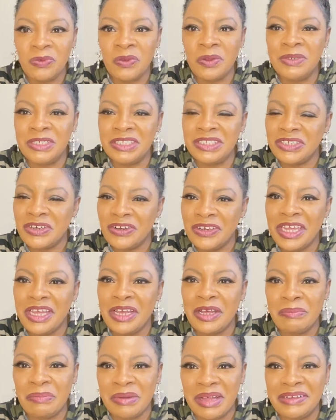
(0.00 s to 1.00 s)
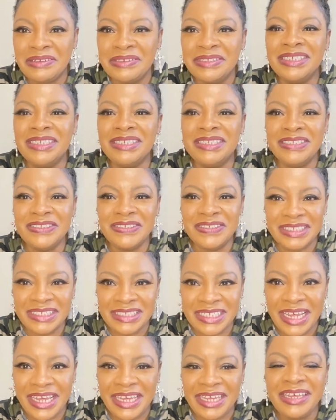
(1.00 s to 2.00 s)
we'll be talking about
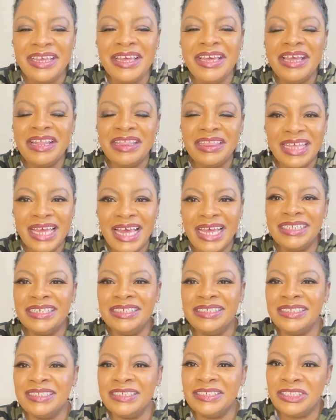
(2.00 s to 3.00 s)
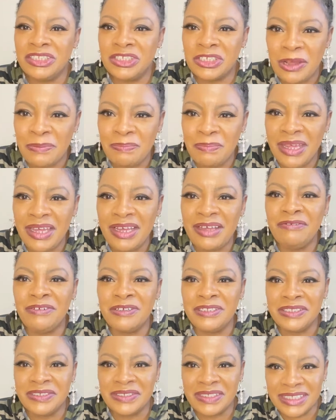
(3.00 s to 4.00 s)
today. That is the topic
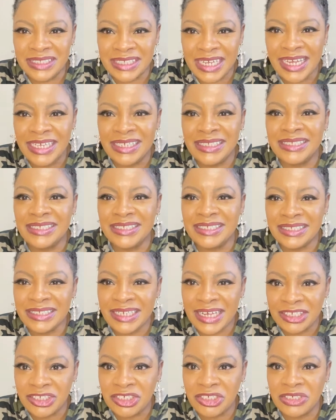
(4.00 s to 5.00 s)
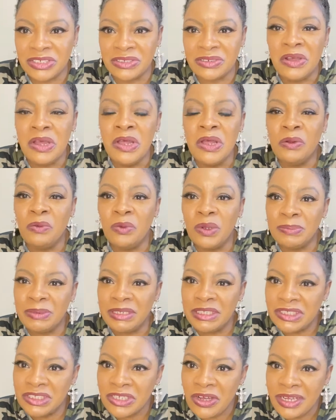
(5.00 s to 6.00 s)
for today's discussion. We'll
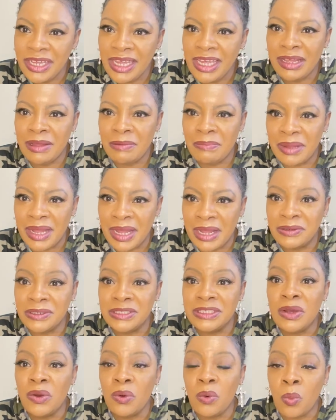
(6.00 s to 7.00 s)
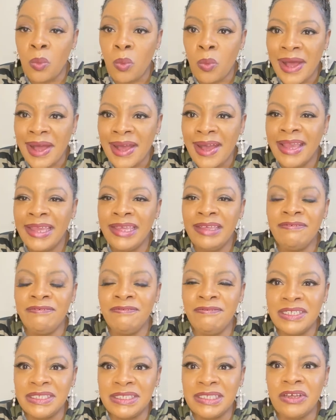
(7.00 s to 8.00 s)
be talking about why
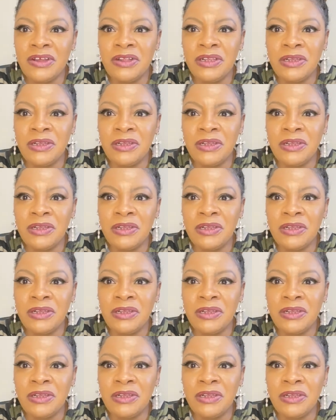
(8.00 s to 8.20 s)
physical